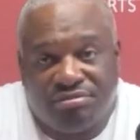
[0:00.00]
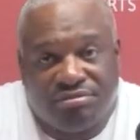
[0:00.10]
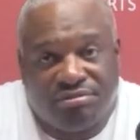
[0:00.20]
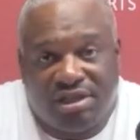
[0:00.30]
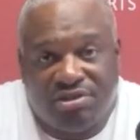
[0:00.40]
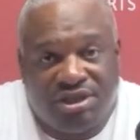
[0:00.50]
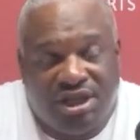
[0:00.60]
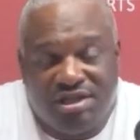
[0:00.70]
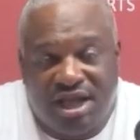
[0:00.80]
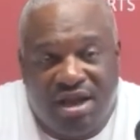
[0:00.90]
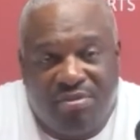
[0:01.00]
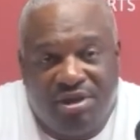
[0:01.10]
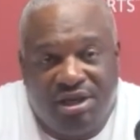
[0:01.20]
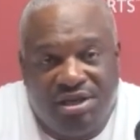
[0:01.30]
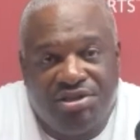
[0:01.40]
like you said, is high up in
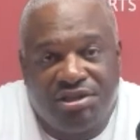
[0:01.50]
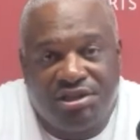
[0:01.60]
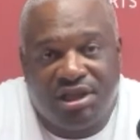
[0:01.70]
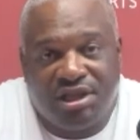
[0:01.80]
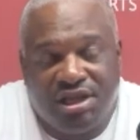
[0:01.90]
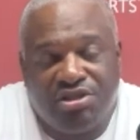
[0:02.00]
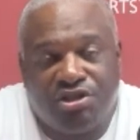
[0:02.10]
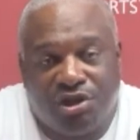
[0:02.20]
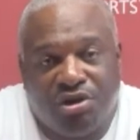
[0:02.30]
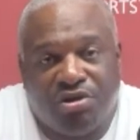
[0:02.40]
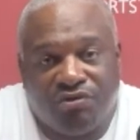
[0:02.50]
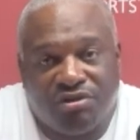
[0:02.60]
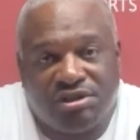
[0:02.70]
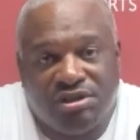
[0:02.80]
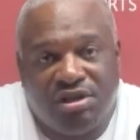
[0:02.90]
the nation in getting
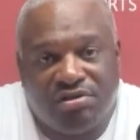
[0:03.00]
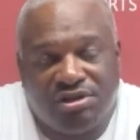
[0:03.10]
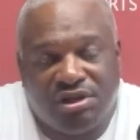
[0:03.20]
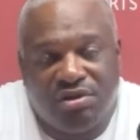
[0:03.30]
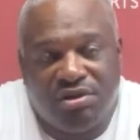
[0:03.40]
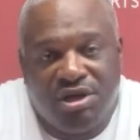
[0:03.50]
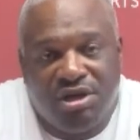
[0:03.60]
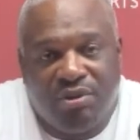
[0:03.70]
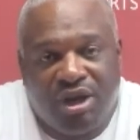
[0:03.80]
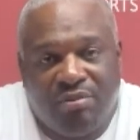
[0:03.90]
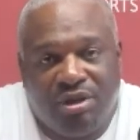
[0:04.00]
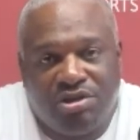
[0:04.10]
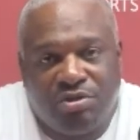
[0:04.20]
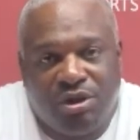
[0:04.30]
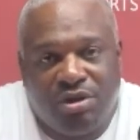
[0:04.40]
turnovers. So we got to make
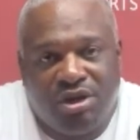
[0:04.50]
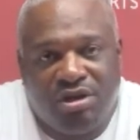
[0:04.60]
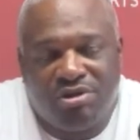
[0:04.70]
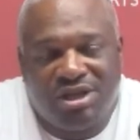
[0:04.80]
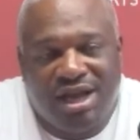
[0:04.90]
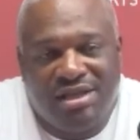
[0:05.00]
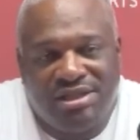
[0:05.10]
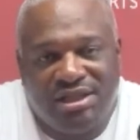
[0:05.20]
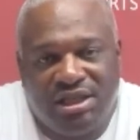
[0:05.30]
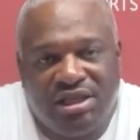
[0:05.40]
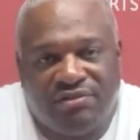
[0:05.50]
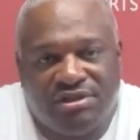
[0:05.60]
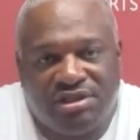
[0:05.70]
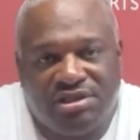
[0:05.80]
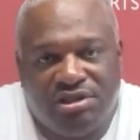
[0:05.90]
sure we don't get those guys any gifts,
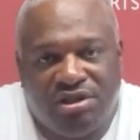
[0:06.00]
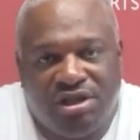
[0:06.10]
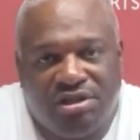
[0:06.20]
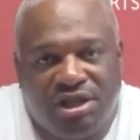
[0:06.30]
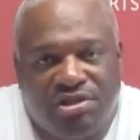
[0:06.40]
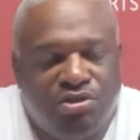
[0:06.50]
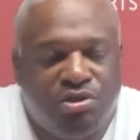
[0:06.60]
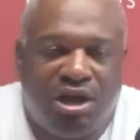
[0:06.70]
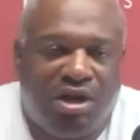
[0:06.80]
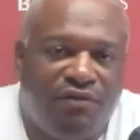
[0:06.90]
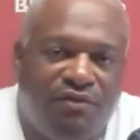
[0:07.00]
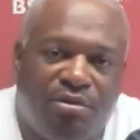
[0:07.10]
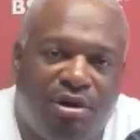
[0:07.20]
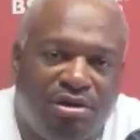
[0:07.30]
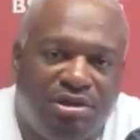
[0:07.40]
because they're too good of a
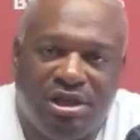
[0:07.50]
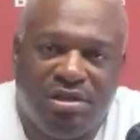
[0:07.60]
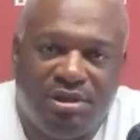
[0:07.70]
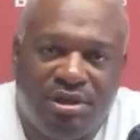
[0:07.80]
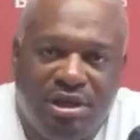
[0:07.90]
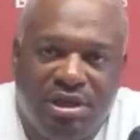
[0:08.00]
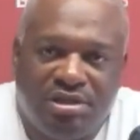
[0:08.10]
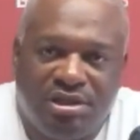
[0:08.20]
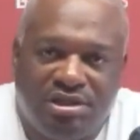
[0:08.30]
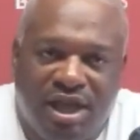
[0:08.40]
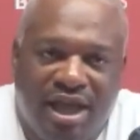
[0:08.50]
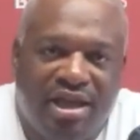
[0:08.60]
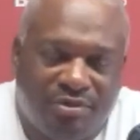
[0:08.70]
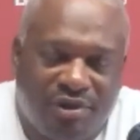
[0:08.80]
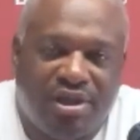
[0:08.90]
football team to hand
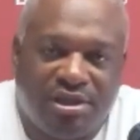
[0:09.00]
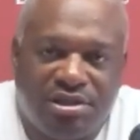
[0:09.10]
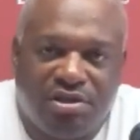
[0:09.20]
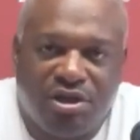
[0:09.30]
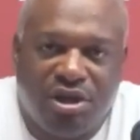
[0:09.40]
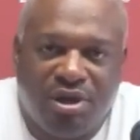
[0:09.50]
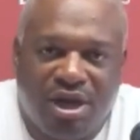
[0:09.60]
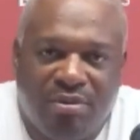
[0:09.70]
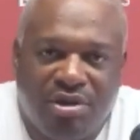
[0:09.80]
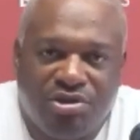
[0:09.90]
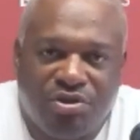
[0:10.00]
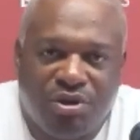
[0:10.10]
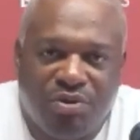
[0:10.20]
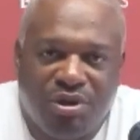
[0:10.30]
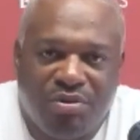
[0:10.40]
them things. So we got to make sure
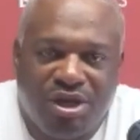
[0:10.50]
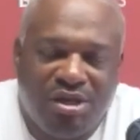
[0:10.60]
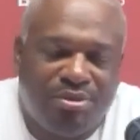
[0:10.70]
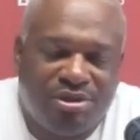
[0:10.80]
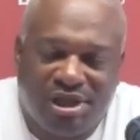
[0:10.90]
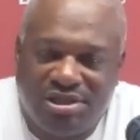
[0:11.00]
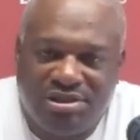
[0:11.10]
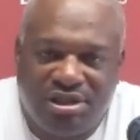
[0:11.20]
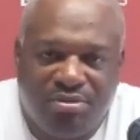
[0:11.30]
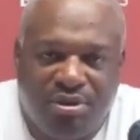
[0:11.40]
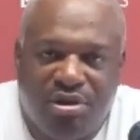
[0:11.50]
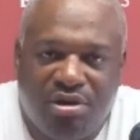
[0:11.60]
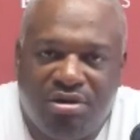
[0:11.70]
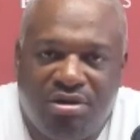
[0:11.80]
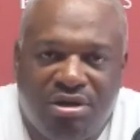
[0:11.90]
we keep possession of the
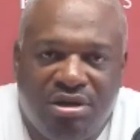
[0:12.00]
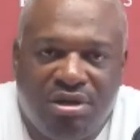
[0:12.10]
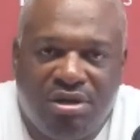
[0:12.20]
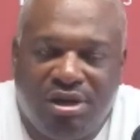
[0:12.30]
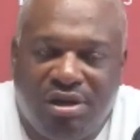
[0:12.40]
ball. And